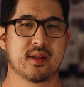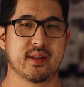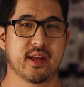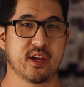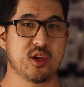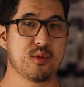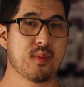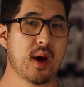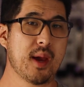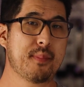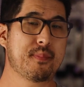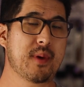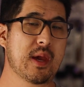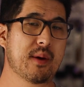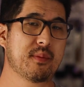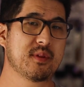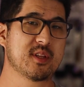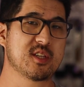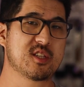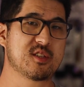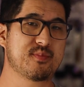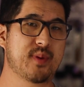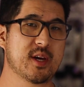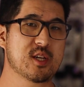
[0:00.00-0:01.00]
Now you might be
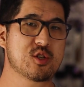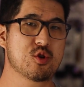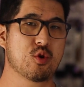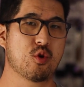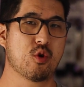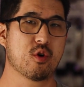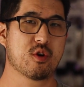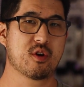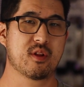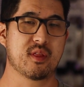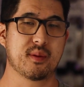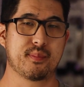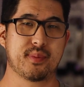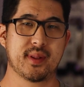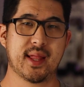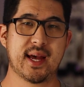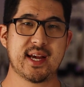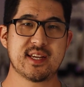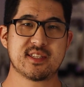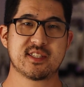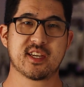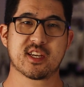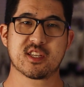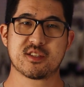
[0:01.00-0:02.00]
able to special order the
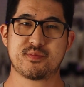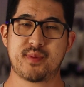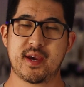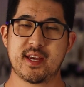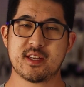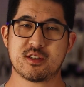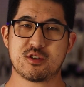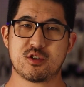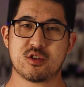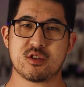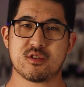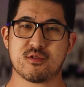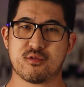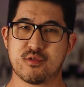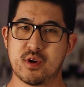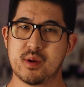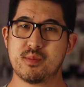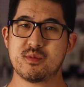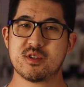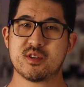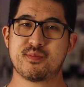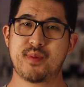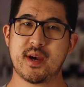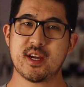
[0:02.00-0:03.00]
plastic spacers
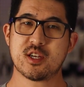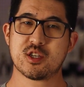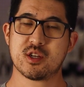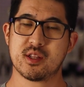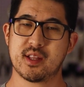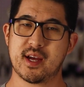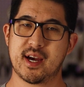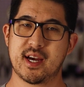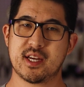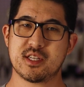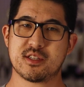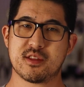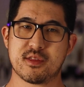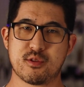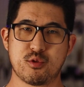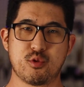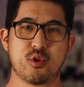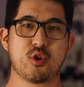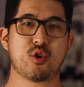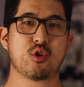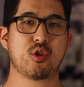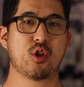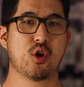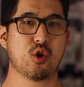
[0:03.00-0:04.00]
from Specialized
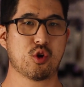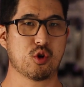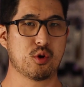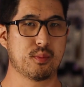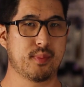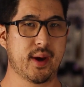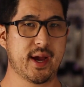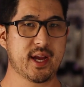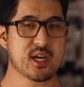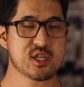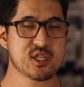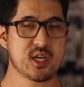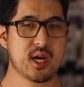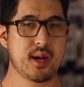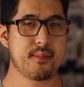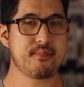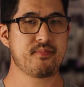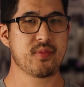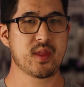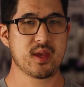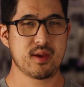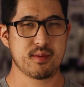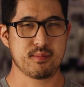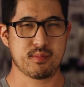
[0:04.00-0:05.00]
through your local bike
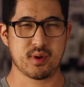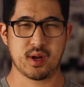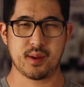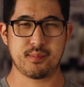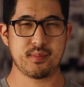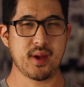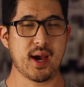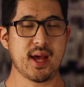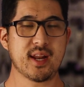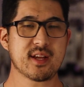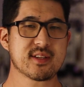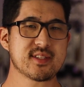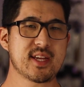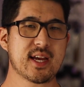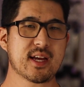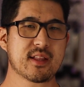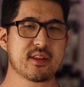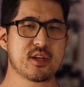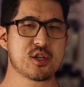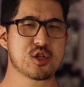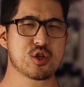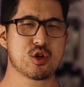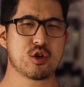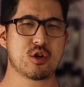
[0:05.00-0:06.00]
shop, but I'm not
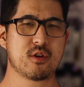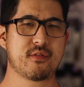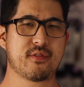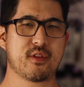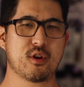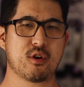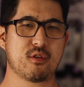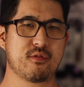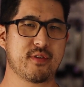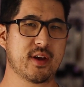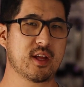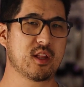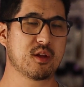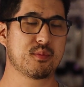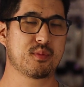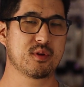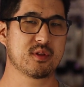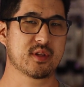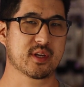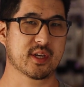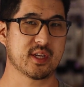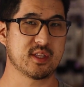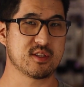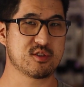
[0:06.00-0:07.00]
exactly sure if they're
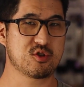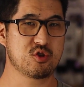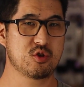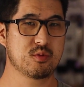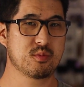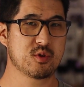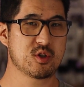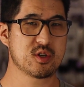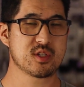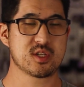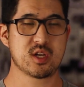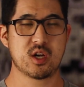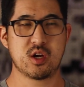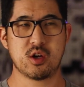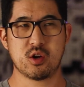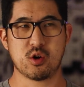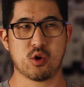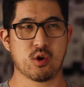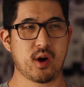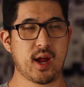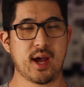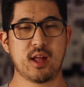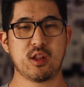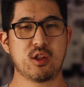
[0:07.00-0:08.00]
available to consumers
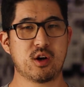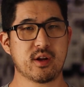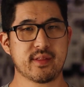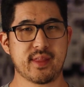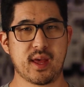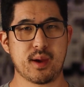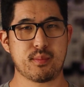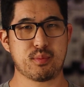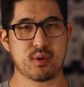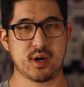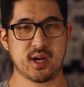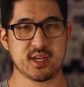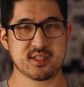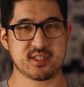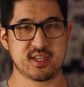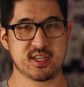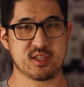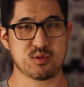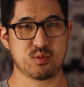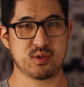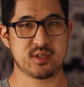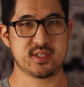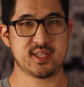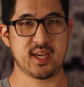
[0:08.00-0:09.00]
or how long that
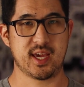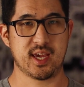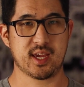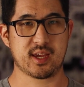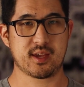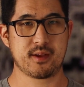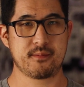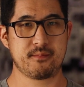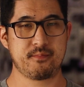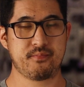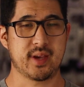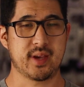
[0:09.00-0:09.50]
process would take.